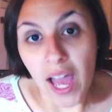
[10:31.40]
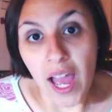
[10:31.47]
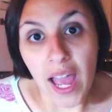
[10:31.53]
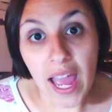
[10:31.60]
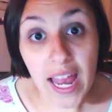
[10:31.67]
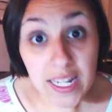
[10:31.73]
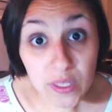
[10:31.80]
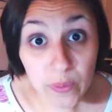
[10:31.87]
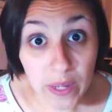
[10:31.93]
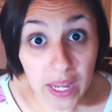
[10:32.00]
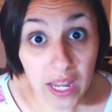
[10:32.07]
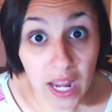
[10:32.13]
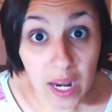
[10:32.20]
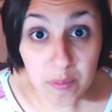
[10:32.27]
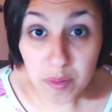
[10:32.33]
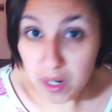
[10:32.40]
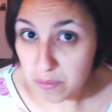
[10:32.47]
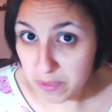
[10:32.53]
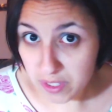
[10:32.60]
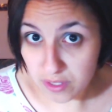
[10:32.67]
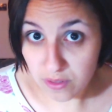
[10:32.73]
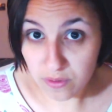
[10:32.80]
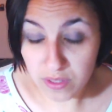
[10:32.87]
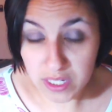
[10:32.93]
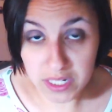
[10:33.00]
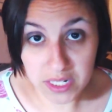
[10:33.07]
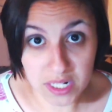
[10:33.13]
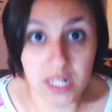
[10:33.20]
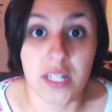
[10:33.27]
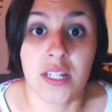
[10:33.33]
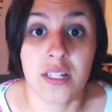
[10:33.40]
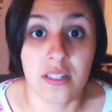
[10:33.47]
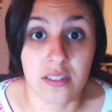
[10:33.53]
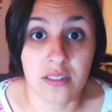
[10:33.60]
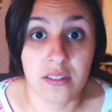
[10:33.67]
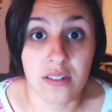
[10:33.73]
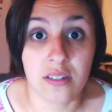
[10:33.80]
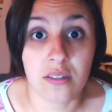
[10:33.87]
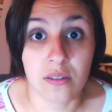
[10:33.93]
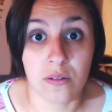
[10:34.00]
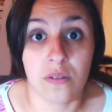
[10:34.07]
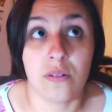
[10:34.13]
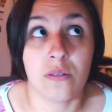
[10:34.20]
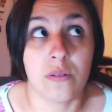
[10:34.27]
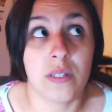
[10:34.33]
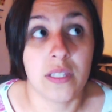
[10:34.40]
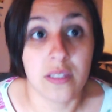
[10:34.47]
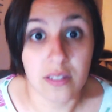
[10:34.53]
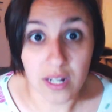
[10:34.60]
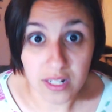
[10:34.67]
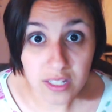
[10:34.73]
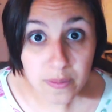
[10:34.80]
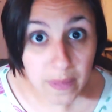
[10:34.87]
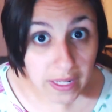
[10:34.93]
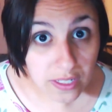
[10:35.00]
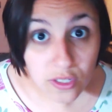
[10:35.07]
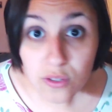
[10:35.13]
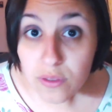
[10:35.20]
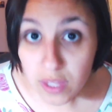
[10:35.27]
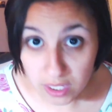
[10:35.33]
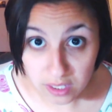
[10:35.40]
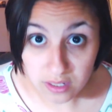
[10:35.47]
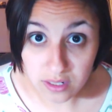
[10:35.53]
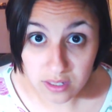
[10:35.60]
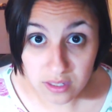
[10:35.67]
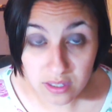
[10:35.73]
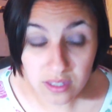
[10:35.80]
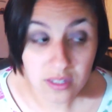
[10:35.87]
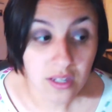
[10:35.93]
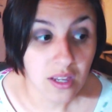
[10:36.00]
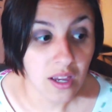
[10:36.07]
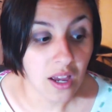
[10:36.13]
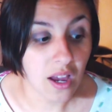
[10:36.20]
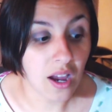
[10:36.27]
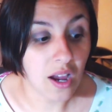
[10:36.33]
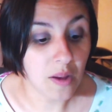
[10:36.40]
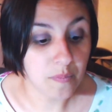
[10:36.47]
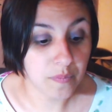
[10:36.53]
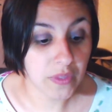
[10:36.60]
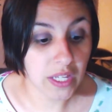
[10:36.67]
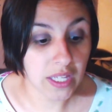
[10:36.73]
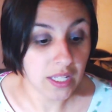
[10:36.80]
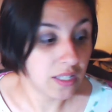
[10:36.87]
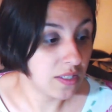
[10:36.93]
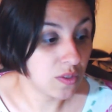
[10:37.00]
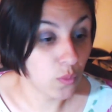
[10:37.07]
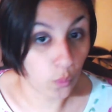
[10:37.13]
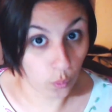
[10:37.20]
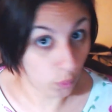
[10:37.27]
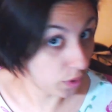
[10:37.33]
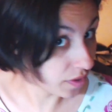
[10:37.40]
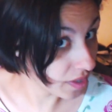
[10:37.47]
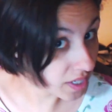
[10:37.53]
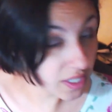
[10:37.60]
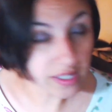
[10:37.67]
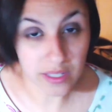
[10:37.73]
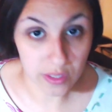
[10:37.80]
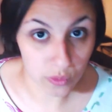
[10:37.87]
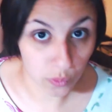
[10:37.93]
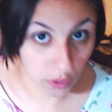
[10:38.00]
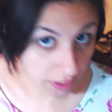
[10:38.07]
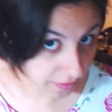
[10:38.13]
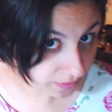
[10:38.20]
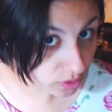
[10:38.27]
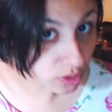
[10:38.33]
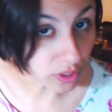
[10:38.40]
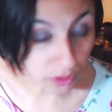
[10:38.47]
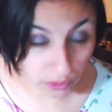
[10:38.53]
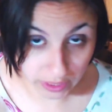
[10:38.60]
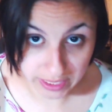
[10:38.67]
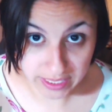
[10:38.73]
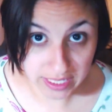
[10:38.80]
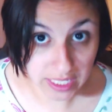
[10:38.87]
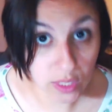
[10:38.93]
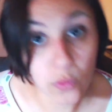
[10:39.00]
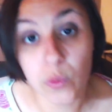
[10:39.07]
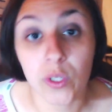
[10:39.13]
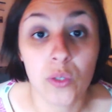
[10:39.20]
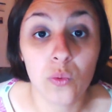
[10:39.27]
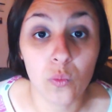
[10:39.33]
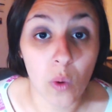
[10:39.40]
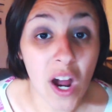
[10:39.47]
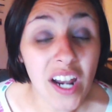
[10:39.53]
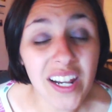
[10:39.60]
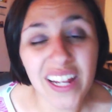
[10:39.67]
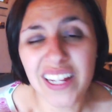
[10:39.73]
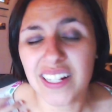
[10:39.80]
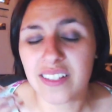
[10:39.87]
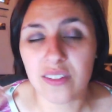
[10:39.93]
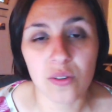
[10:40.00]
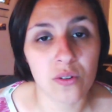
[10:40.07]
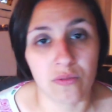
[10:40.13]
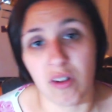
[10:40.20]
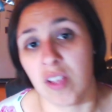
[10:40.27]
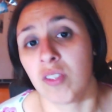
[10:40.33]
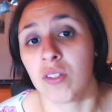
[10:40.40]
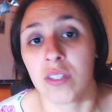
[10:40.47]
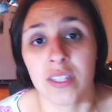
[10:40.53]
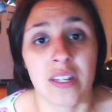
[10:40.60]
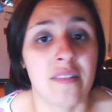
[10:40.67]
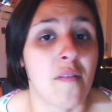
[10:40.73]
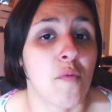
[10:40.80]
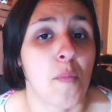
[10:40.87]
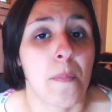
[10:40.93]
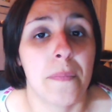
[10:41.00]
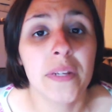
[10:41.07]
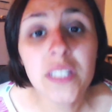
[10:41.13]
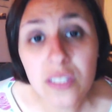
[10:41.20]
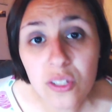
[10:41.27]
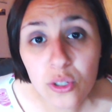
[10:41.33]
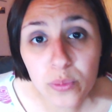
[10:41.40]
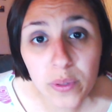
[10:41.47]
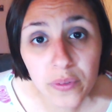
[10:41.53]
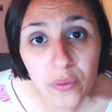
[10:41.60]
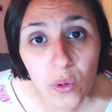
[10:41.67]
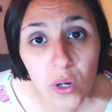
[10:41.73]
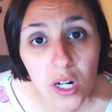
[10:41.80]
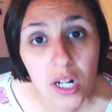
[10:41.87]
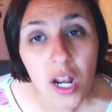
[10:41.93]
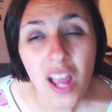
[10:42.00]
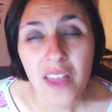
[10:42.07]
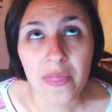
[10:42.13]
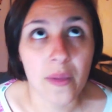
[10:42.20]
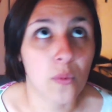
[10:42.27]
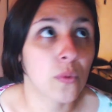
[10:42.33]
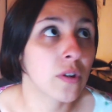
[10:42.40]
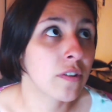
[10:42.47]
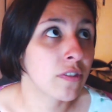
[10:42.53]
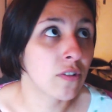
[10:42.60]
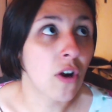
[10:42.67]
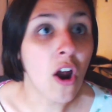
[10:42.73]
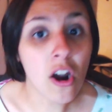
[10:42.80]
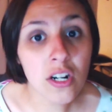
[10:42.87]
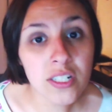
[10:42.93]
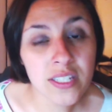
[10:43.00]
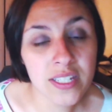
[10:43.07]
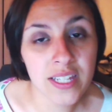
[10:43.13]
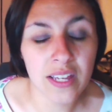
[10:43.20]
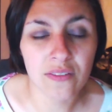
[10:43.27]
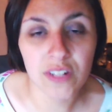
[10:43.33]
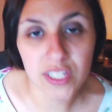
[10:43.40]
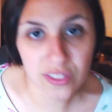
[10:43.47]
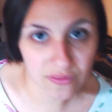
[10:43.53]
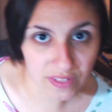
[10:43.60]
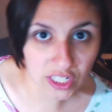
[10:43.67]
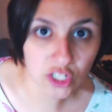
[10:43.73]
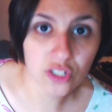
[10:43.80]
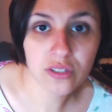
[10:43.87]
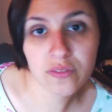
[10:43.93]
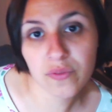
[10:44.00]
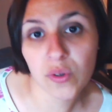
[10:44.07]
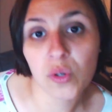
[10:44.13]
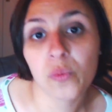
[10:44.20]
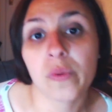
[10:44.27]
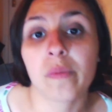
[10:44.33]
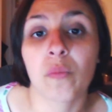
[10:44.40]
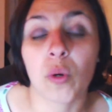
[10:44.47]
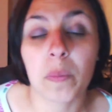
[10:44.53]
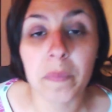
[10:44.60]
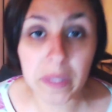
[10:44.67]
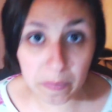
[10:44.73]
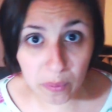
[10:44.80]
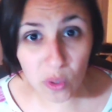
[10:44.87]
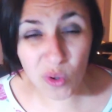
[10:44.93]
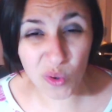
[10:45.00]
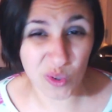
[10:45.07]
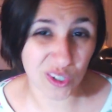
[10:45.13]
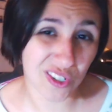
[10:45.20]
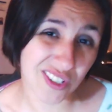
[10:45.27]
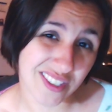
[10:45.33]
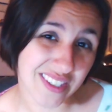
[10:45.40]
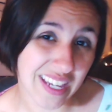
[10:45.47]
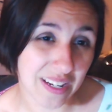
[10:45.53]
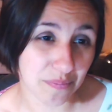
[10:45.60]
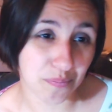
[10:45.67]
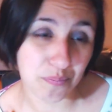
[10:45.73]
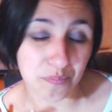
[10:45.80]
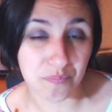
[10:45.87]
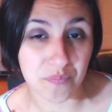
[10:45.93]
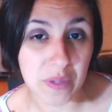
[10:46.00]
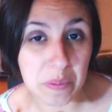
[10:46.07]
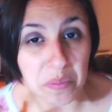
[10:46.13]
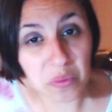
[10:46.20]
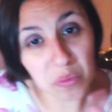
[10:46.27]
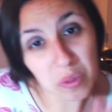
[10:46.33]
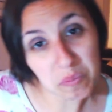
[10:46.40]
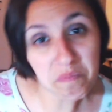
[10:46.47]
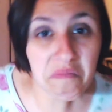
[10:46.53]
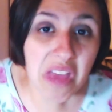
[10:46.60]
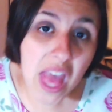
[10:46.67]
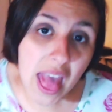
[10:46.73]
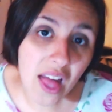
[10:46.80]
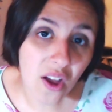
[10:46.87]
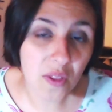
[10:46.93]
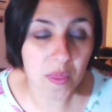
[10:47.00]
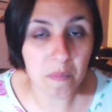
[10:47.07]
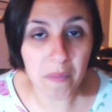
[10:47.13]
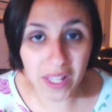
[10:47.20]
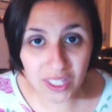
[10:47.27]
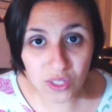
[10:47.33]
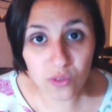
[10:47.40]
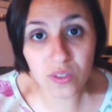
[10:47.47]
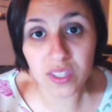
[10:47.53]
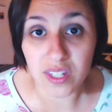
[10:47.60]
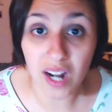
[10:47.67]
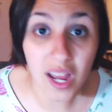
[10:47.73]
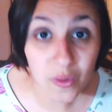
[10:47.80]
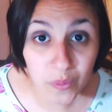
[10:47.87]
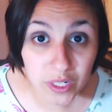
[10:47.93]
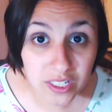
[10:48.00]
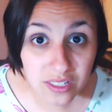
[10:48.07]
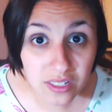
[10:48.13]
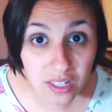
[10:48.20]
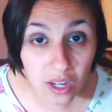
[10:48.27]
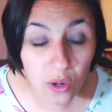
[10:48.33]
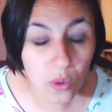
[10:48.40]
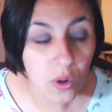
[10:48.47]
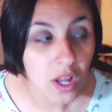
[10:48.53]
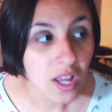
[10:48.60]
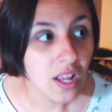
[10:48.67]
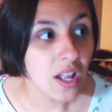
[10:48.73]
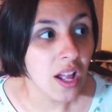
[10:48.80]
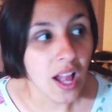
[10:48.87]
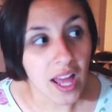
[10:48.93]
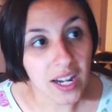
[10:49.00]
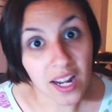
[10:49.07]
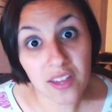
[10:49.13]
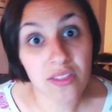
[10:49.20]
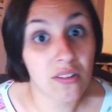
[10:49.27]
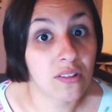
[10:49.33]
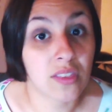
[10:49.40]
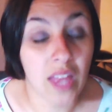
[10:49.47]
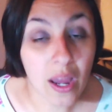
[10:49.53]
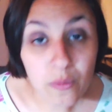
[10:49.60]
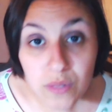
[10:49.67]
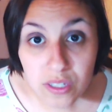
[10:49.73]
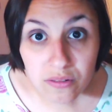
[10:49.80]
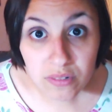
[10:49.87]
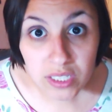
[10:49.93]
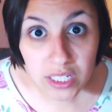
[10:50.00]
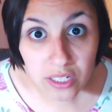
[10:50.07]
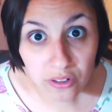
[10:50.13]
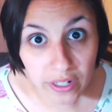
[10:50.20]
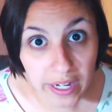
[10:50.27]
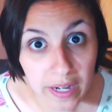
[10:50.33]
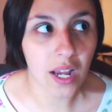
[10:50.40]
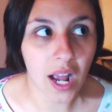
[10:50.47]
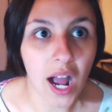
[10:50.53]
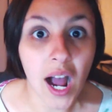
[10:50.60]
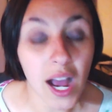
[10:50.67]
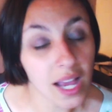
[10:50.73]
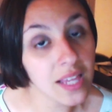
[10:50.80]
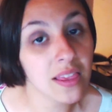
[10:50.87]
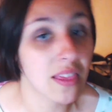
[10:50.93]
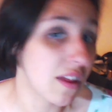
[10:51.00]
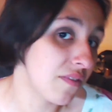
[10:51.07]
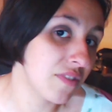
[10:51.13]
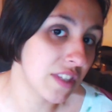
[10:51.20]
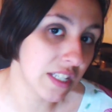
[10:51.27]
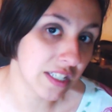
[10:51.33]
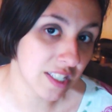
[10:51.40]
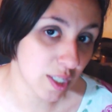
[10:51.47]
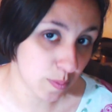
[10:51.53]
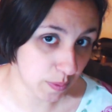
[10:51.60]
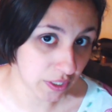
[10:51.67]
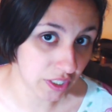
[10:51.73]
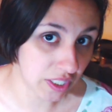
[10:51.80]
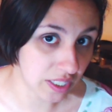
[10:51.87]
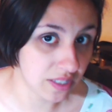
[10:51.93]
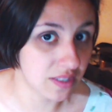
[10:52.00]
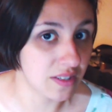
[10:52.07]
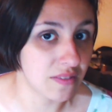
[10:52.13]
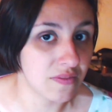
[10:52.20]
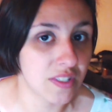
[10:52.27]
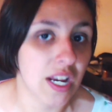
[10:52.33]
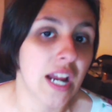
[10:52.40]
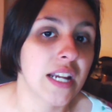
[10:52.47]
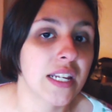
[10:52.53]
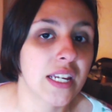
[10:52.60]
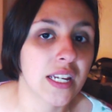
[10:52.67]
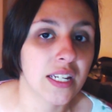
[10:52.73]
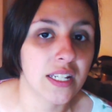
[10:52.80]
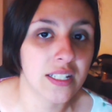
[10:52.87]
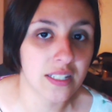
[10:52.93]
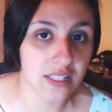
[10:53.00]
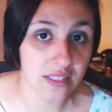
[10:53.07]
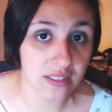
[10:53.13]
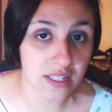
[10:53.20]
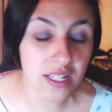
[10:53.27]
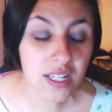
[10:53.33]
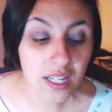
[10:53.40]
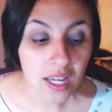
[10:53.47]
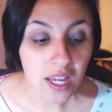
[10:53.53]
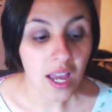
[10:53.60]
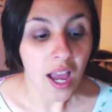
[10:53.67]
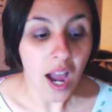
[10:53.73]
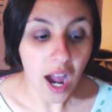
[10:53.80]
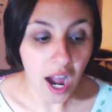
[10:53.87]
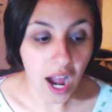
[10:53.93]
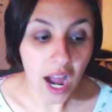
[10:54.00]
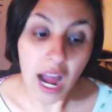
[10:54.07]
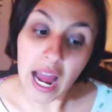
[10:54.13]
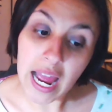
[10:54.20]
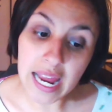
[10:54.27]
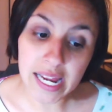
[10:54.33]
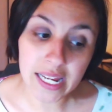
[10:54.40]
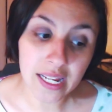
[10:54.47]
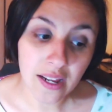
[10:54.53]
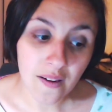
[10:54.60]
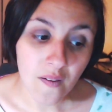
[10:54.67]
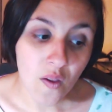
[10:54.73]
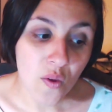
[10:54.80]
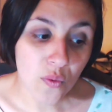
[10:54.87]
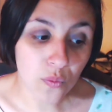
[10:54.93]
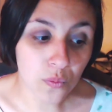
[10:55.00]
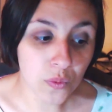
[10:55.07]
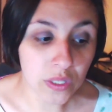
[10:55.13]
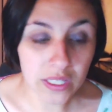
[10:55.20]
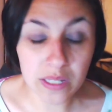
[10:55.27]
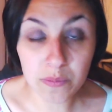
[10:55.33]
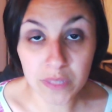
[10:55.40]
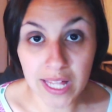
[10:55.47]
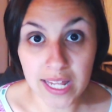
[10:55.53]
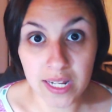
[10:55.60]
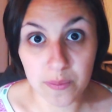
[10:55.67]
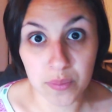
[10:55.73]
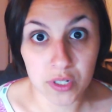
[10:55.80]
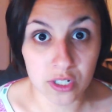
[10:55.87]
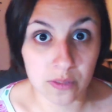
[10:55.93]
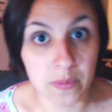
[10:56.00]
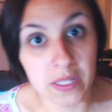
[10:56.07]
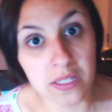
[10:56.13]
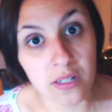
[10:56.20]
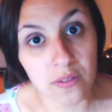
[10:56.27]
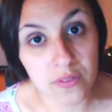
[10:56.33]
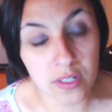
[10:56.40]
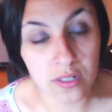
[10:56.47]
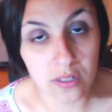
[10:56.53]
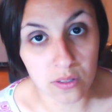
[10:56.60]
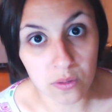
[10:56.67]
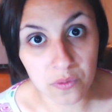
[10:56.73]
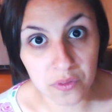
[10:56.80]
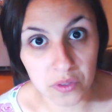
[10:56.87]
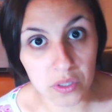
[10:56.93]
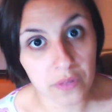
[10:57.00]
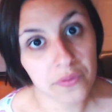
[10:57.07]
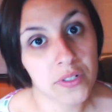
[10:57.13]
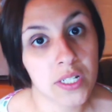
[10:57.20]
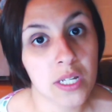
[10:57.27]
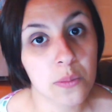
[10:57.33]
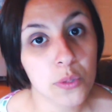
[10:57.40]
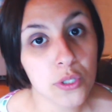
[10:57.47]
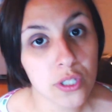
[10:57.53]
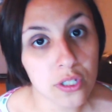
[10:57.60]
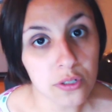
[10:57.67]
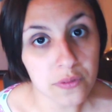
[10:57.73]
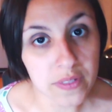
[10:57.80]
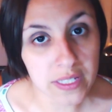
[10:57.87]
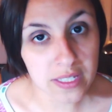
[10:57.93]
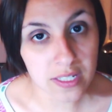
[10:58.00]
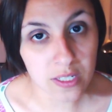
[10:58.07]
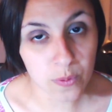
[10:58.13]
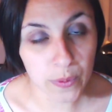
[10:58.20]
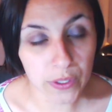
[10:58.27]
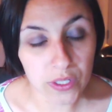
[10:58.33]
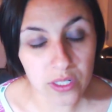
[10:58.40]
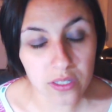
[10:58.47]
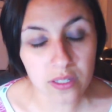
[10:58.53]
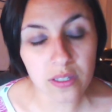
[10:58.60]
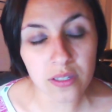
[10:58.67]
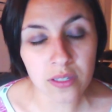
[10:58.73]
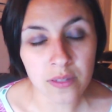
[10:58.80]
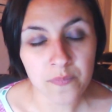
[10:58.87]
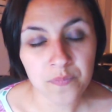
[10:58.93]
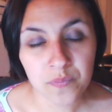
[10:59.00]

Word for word: Anyway, I promise you that dining at Disney solo is not as bad as you think it is. It is worth it. It is wonderful. You get to eat where you want. I got to go to restaurants that I've never been to before that were either hard to get reservations for with more people, or just like people were meh on the menus and I wanted to go, and I thought that was really great. I love the experience of dining in Disney. I really am glad I pushed myself to do a few different table service experiences.